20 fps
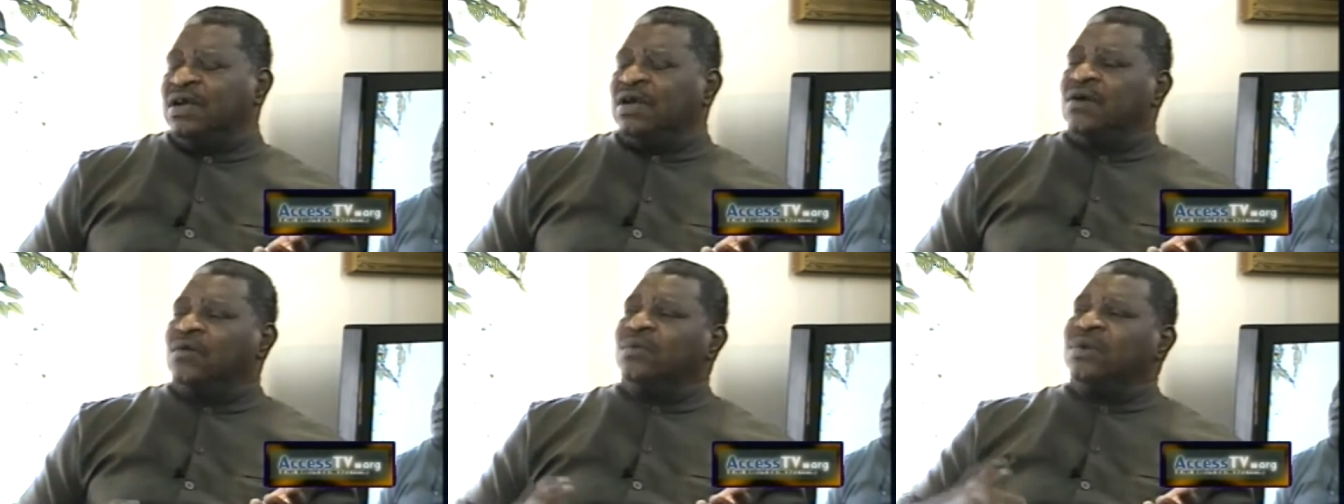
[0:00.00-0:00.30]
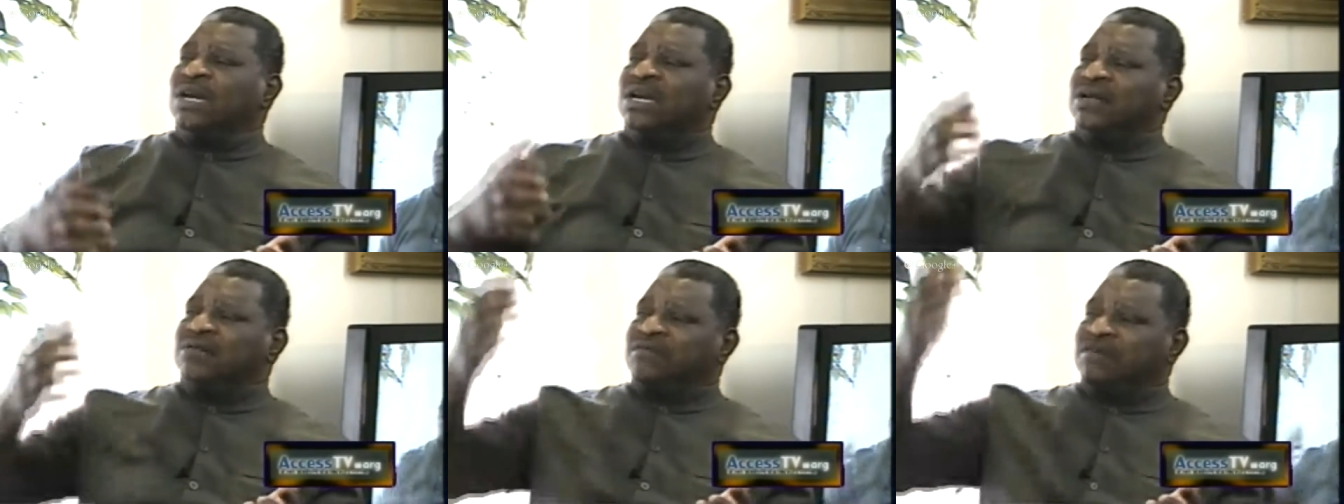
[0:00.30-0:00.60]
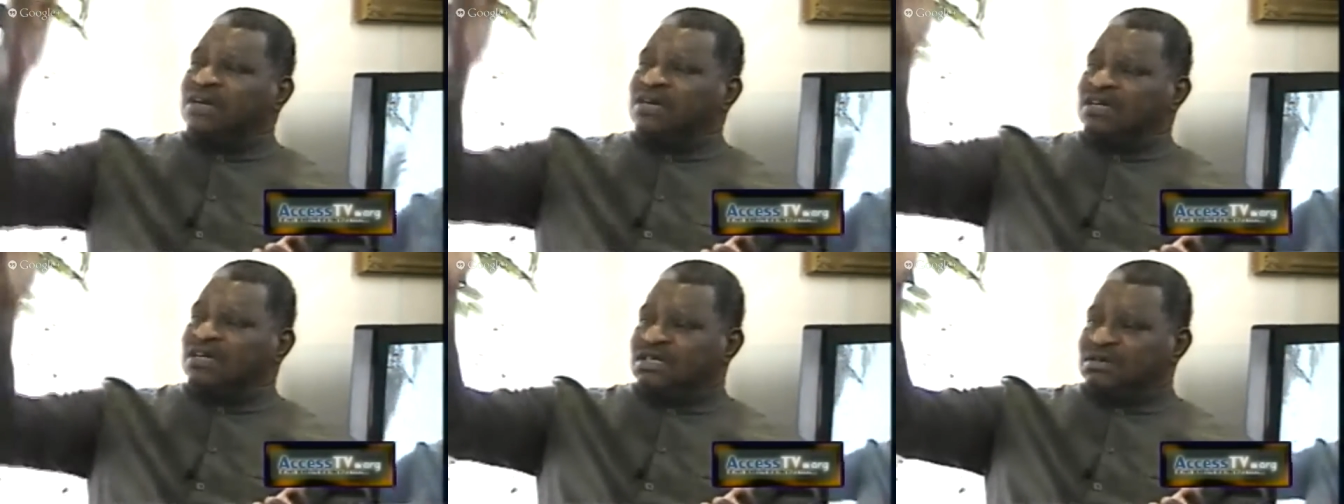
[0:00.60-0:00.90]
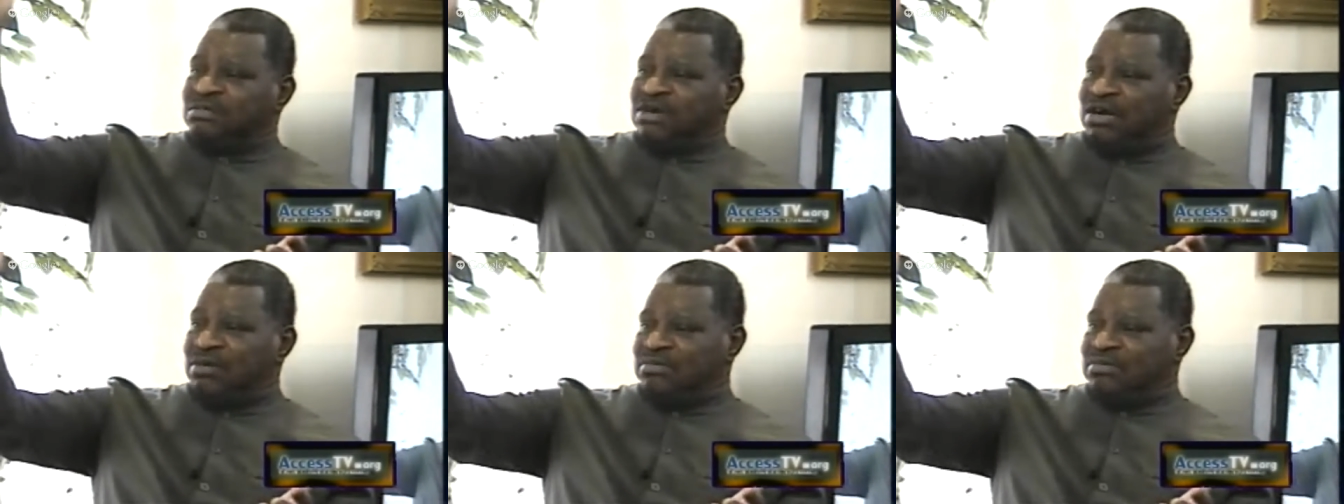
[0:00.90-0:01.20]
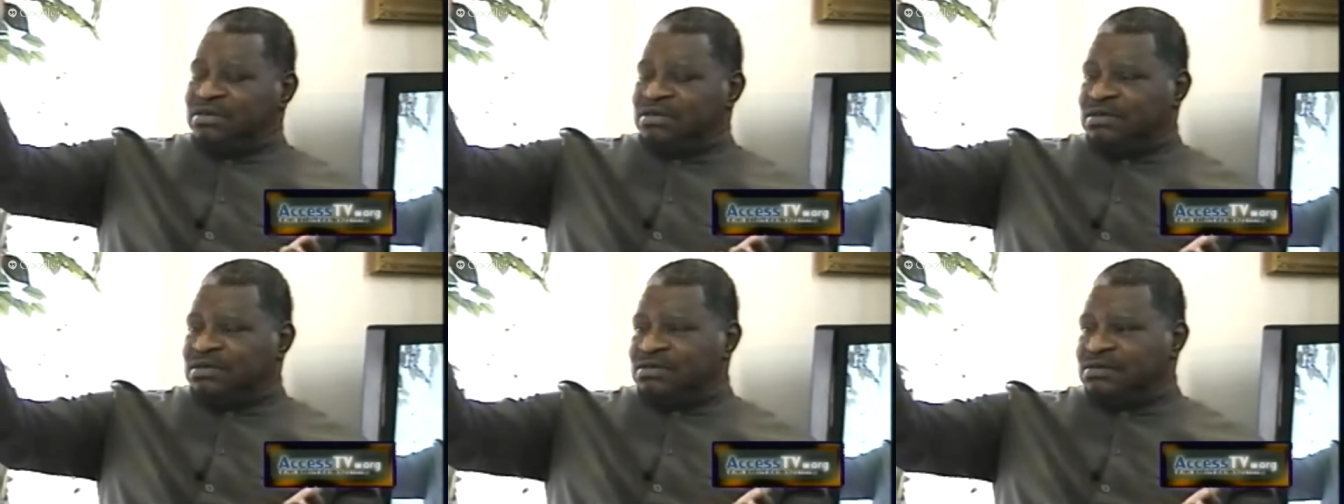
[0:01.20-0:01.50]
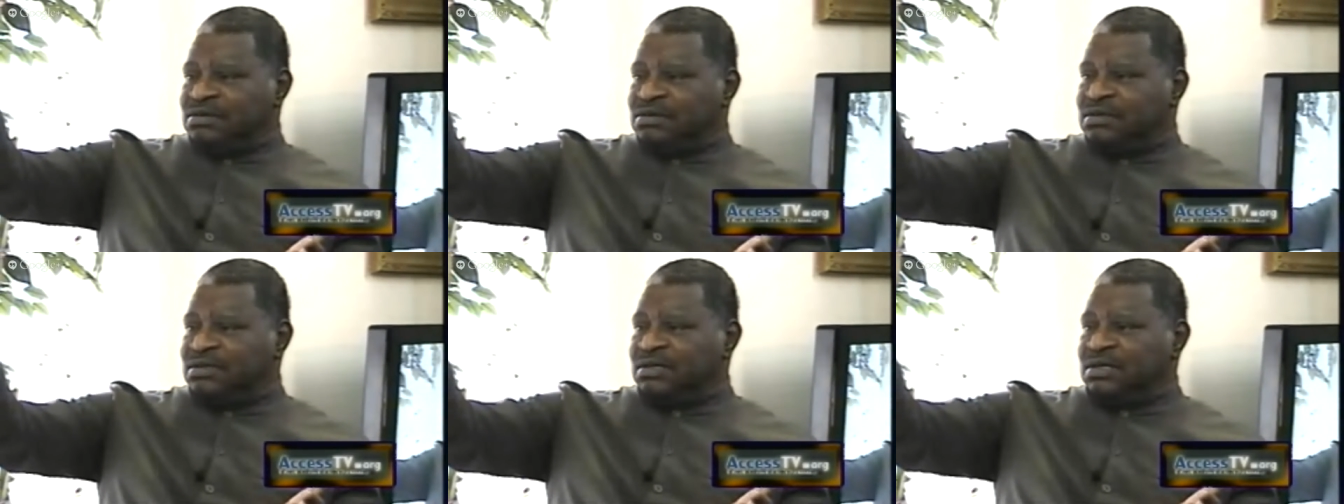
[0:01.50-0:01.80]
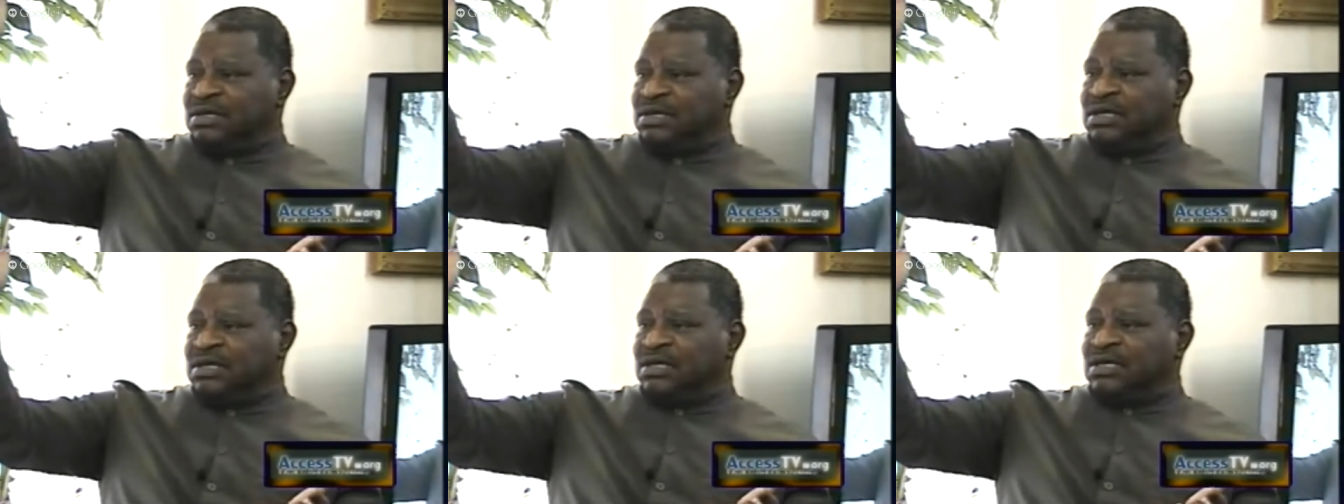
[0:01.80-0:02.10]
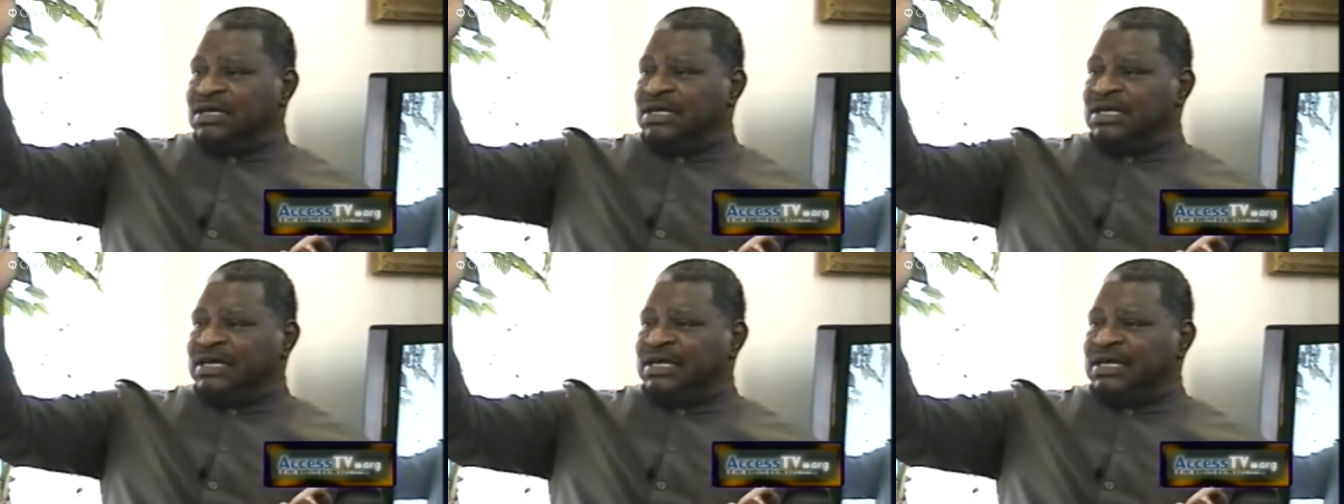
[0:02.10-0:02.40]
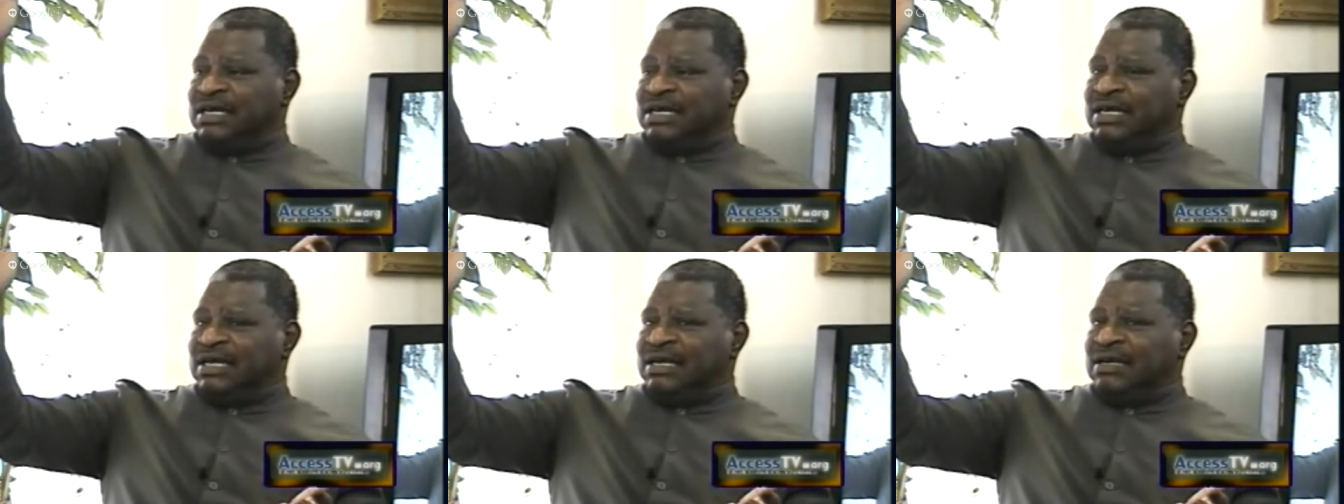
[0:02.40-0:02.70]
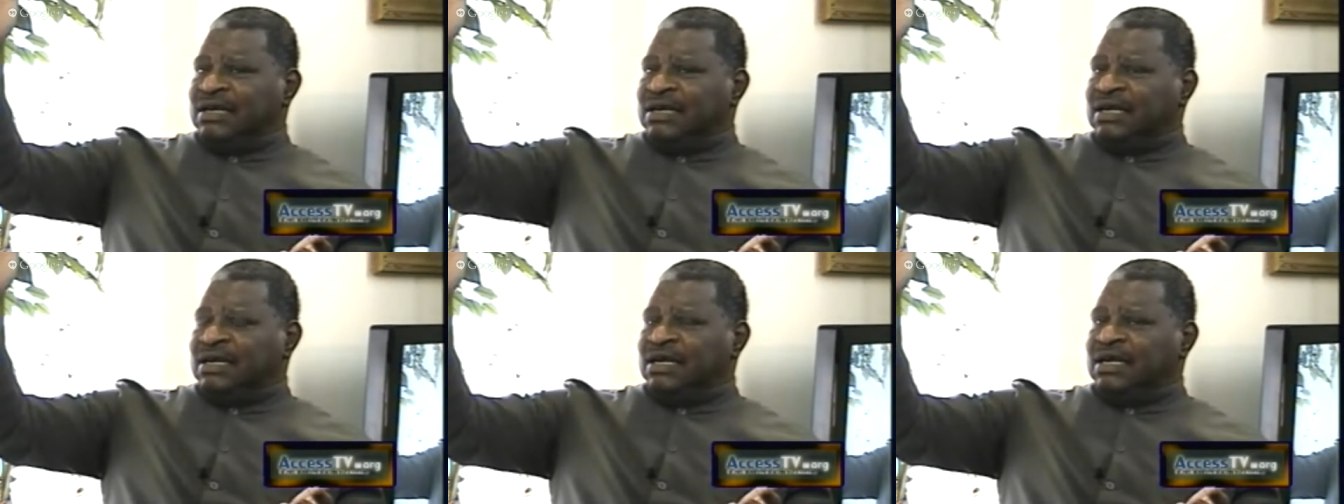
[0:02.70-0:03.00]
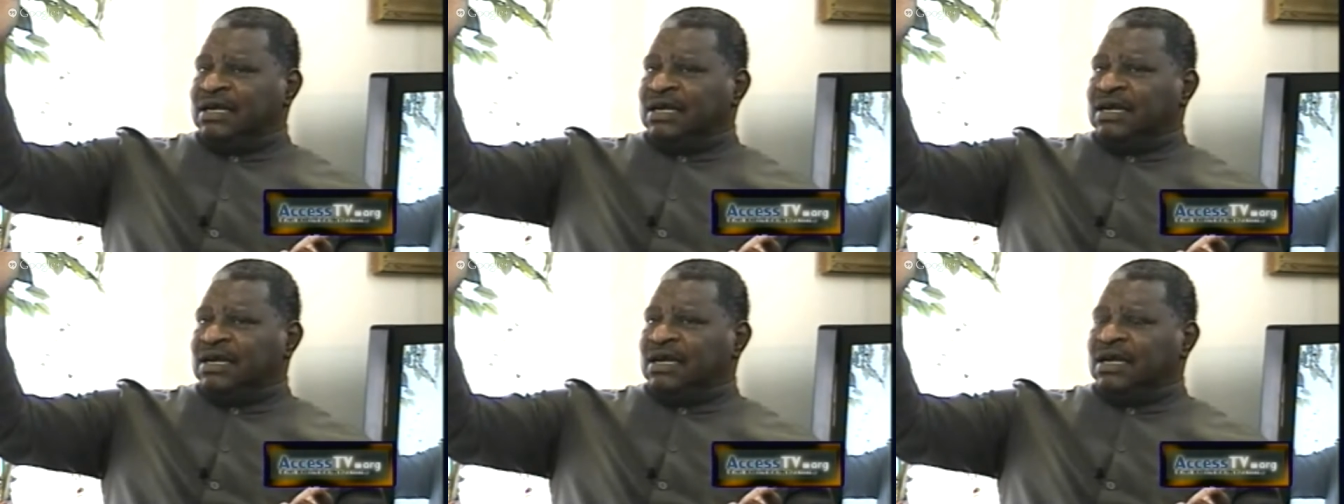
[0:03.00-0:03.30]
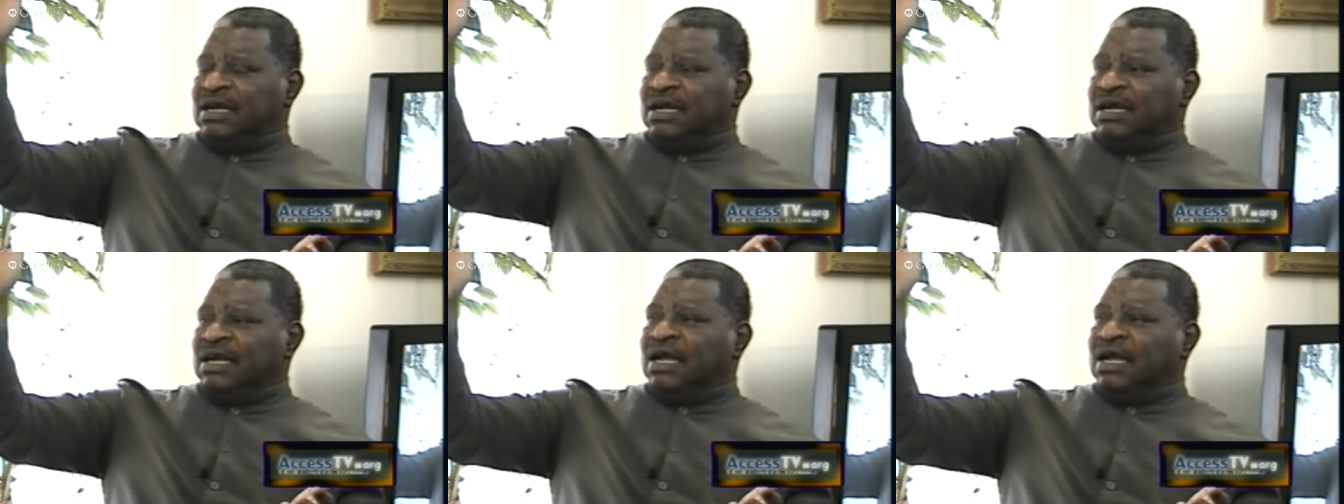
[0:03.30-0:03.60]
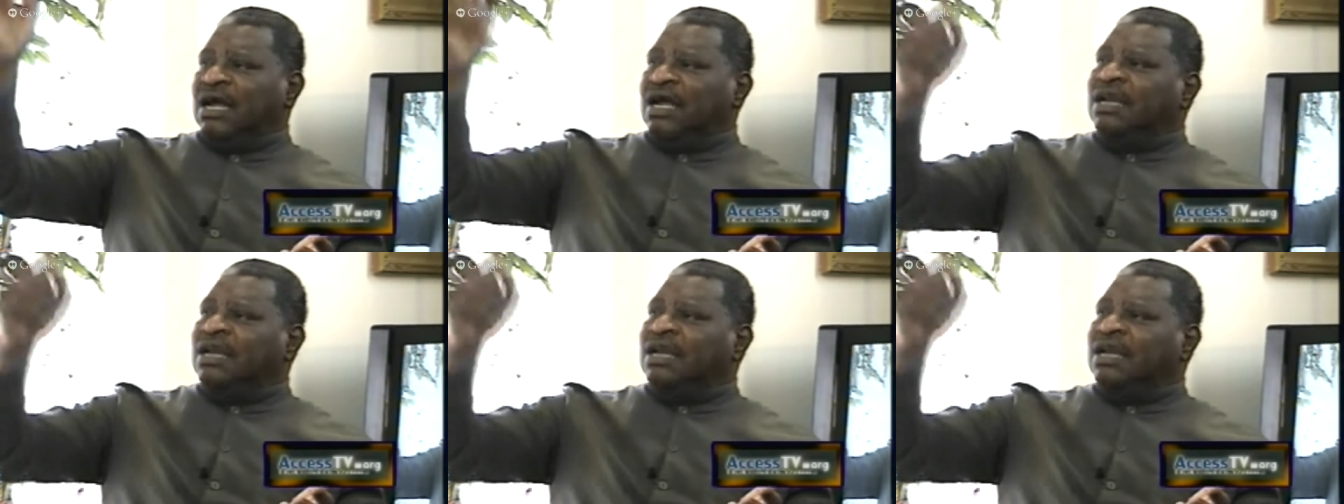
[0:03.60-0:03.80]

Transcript: We live in the suburbs. Is there a major difference, really, if you